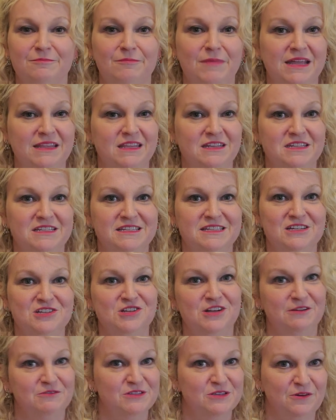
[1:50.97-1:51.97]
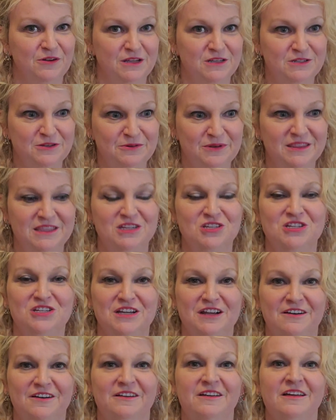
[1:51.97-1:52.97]
made the decision I was going to do it this
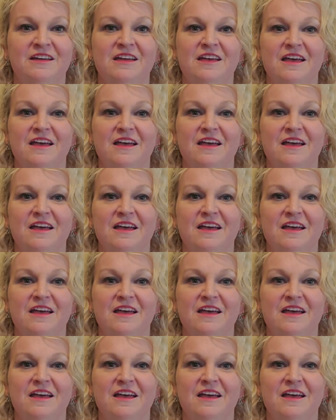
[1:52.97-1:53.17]
year.